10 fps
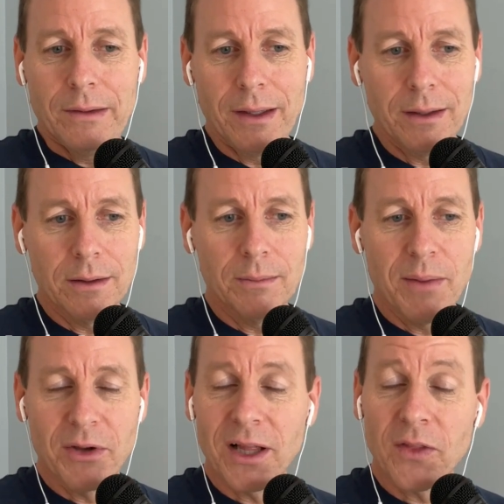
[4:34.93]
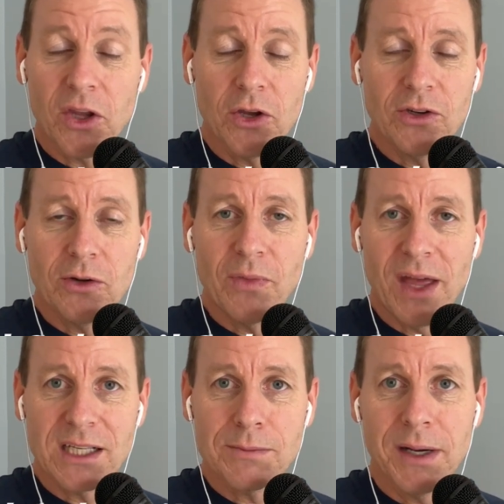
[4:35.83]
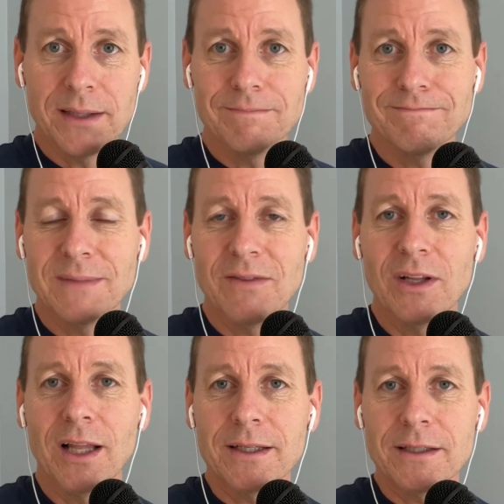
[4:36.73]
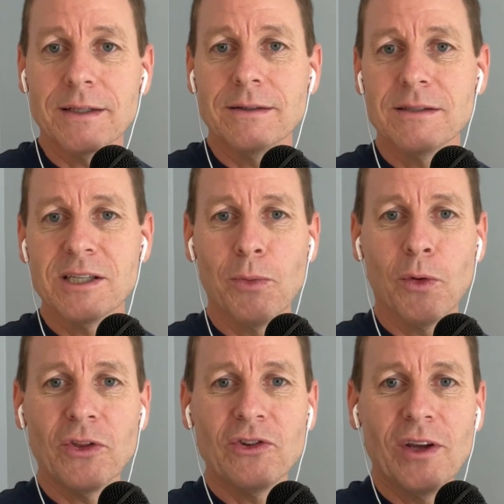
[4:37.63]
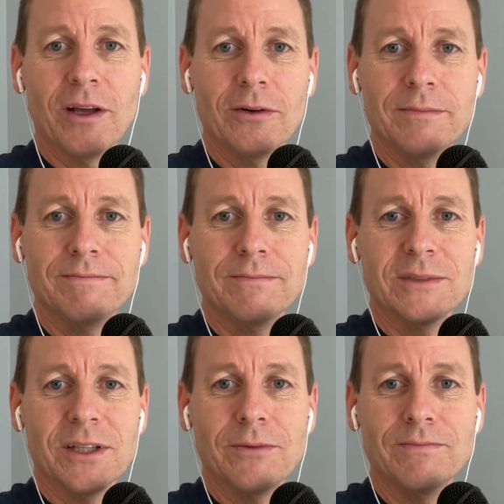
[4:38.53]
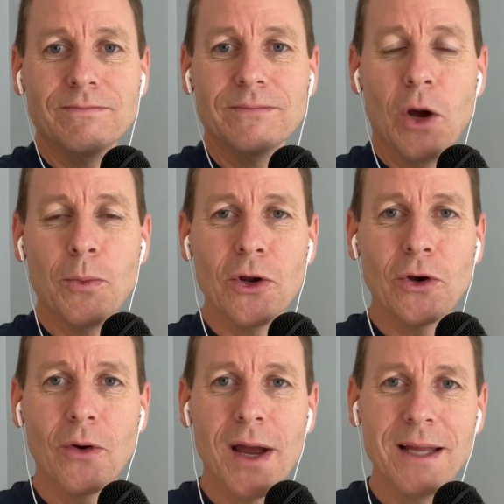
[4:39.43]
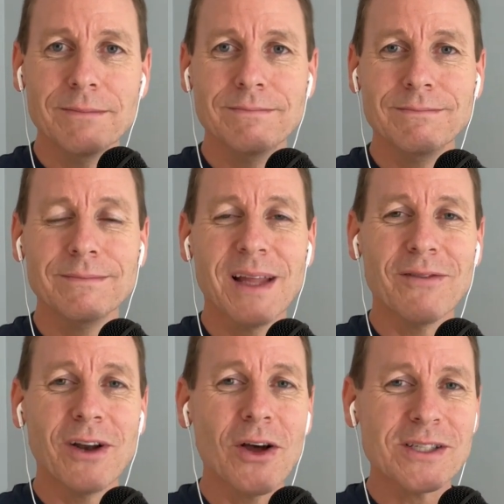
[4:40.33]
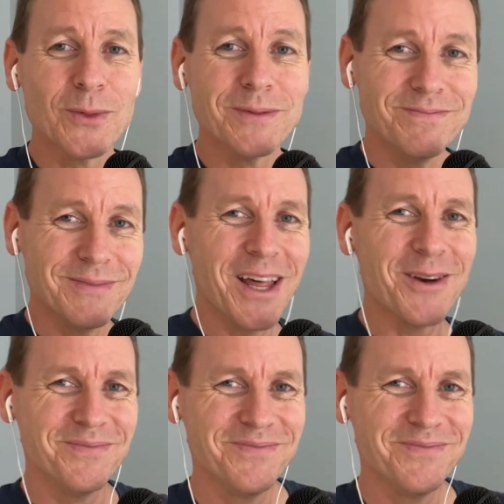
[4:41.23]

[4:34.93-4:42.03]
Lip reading: and maybe click the YouTube thanks button if you'd like to support the channel. So hope you're doing great. Have an awesome one. Later.